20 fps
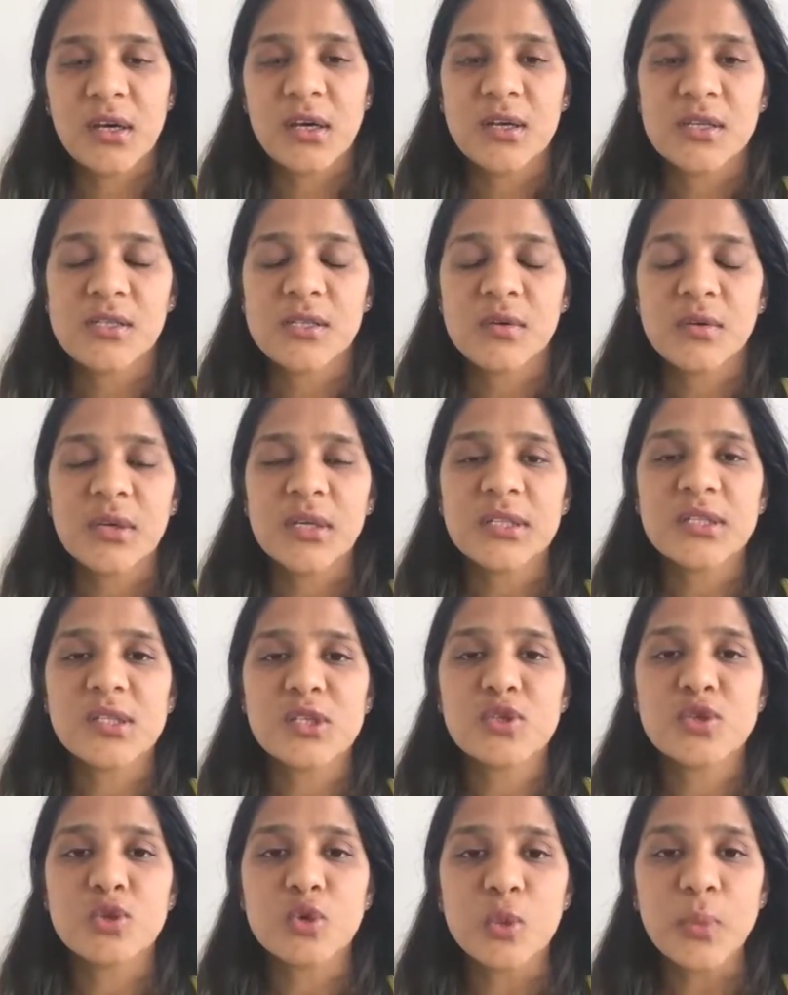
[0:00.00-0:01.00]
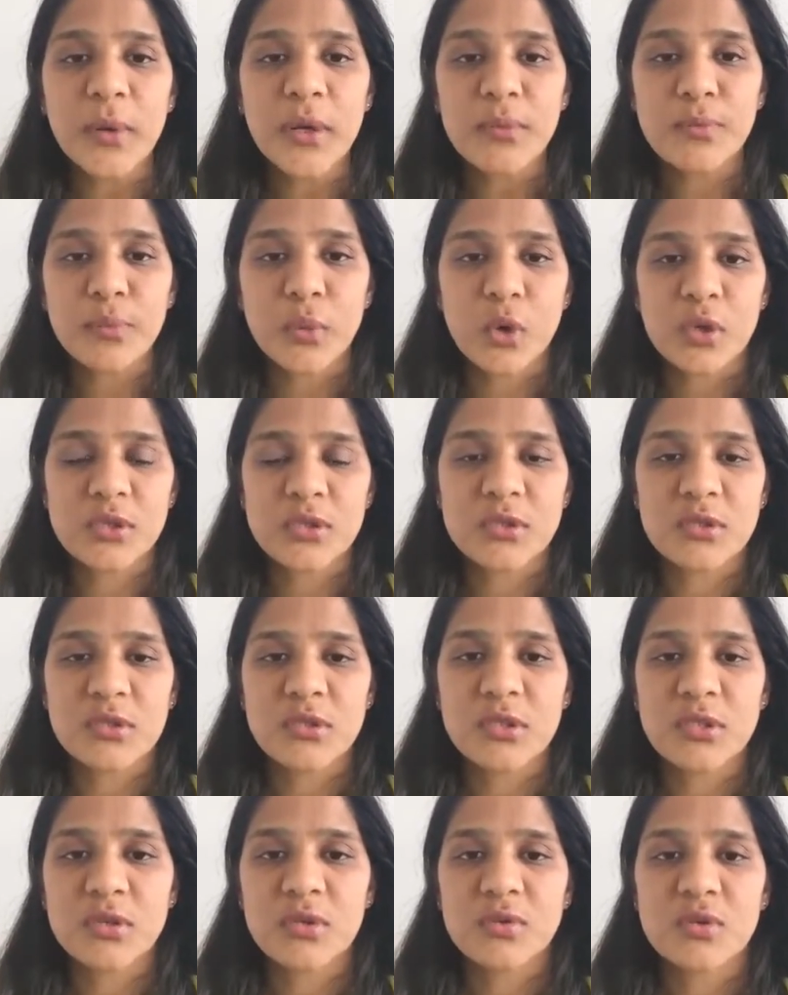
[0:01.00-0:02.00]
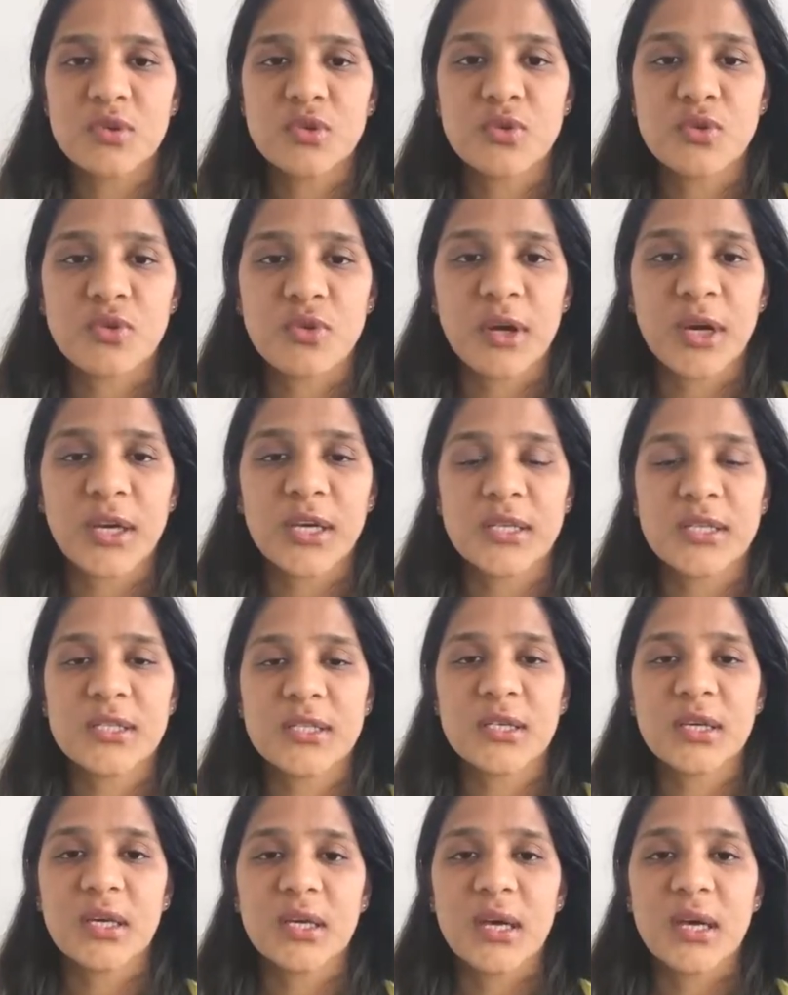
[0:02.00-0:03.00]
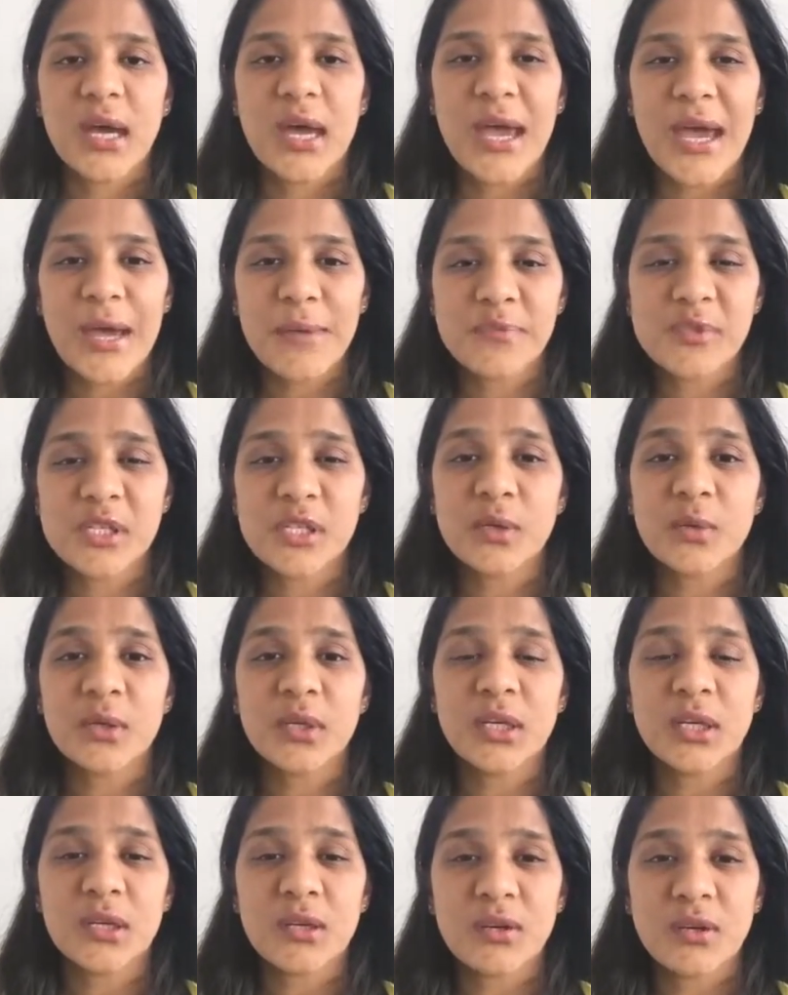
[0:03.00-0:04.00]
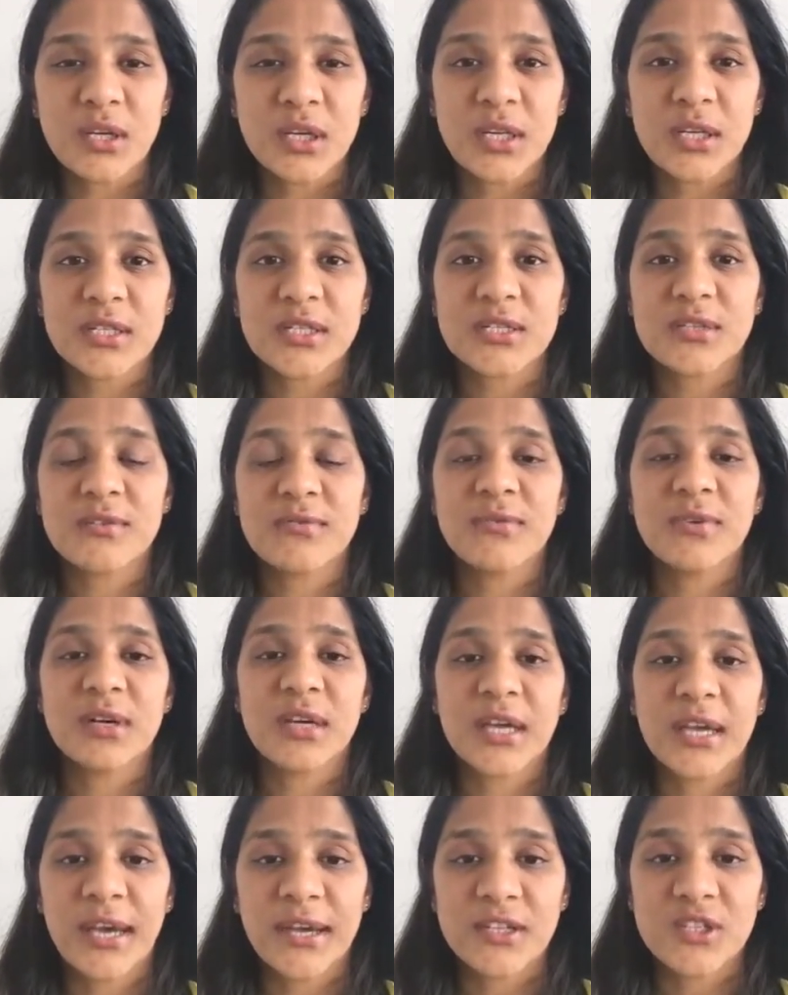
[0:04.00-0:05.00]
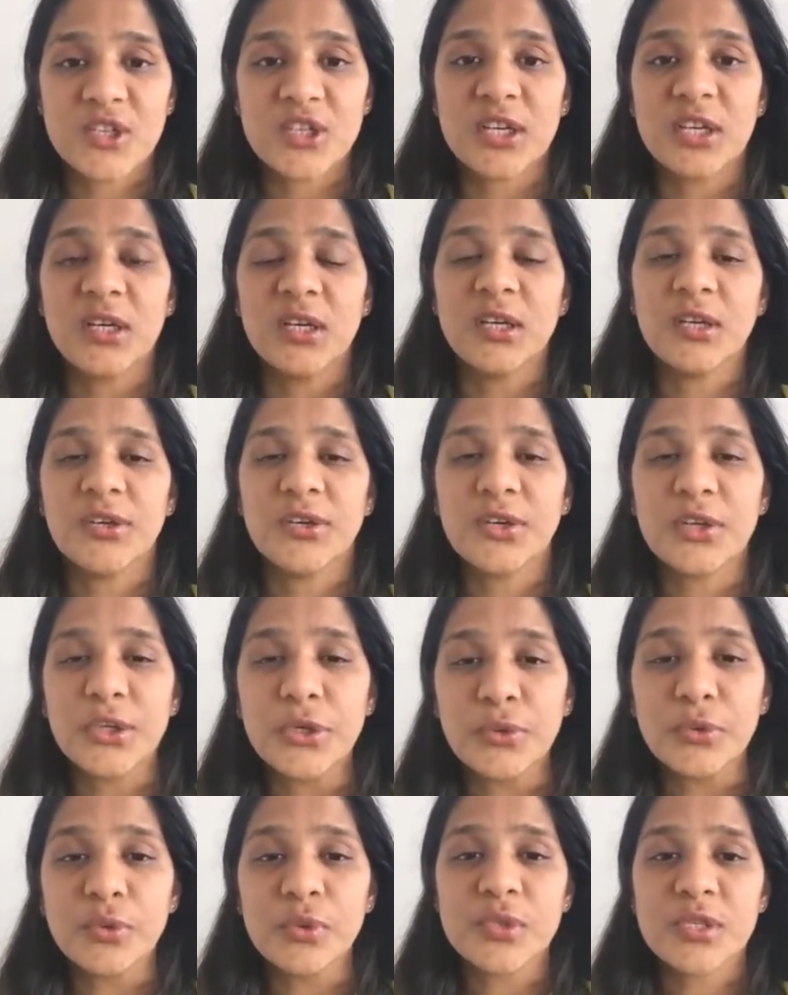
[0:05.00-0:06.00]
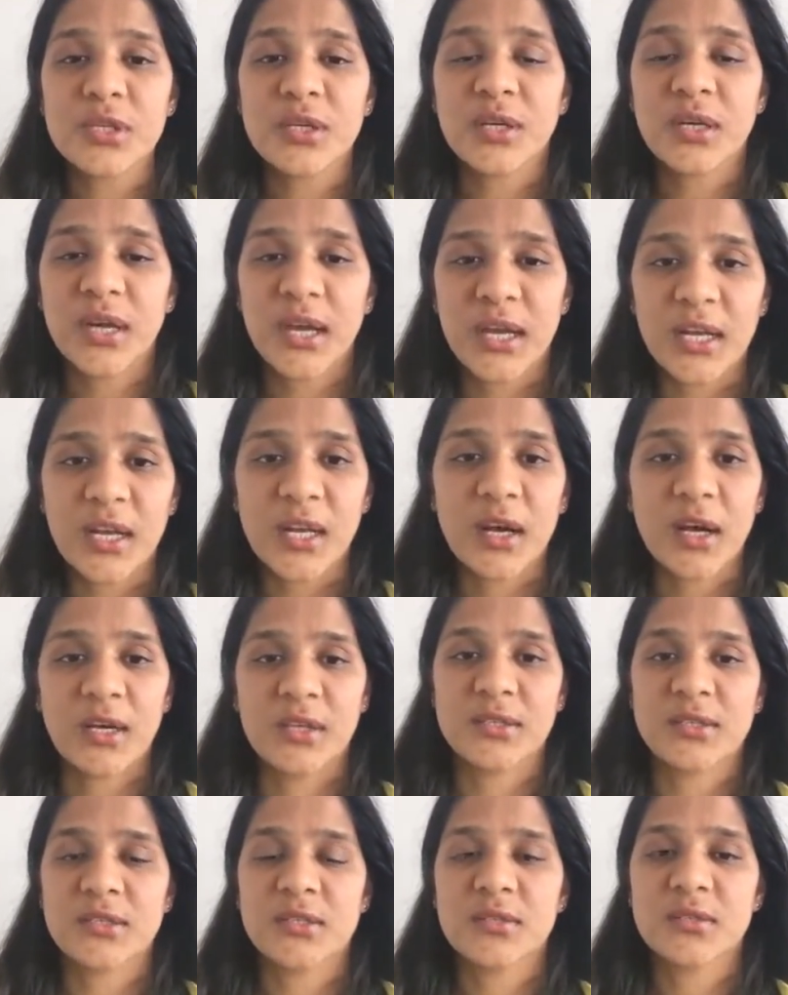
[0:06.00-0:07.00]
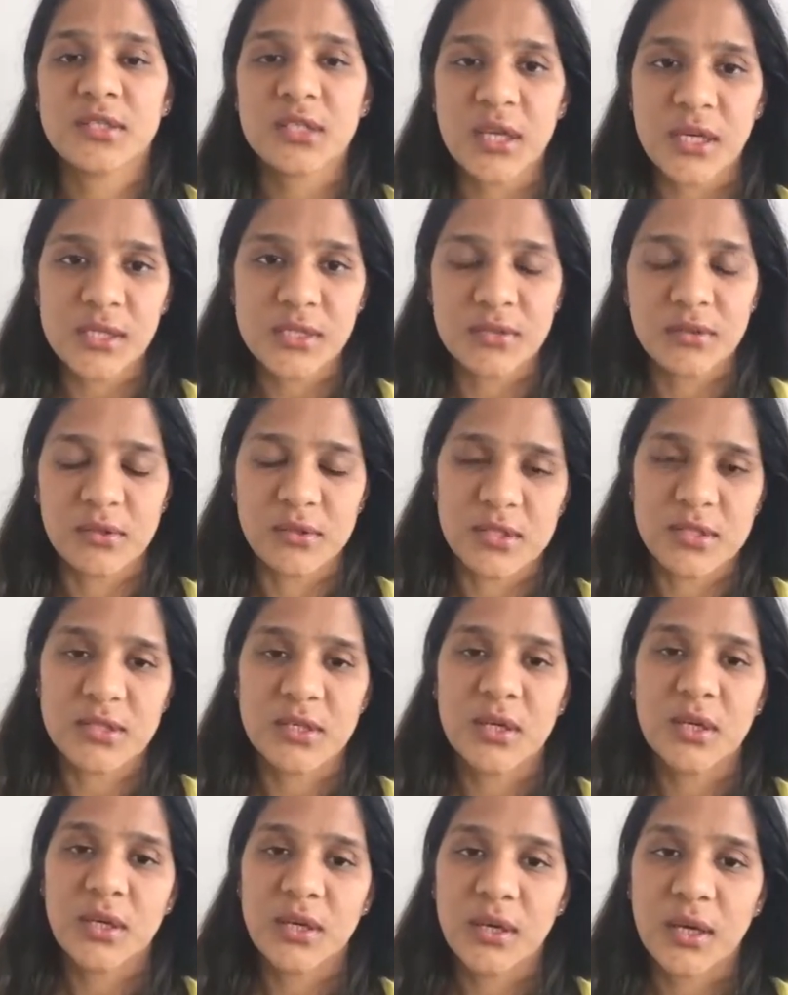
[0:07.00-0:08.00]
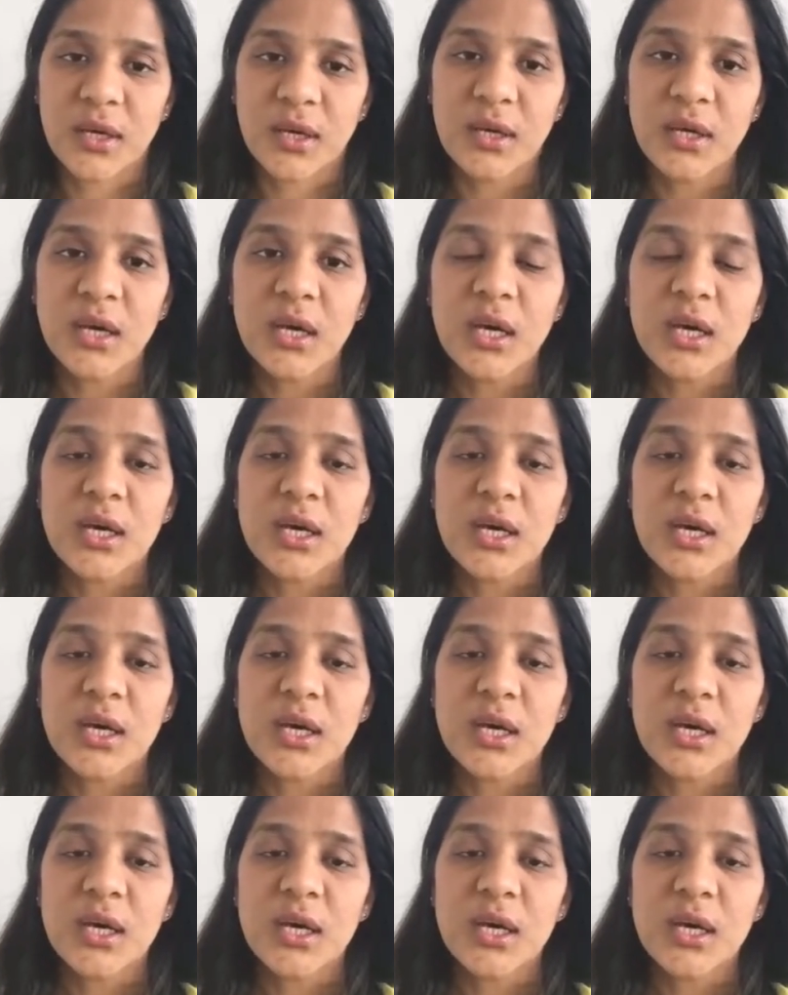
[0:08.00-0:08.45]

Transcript: So it's super important to write absolutely creative, catchy, cute headlines, titles, okay?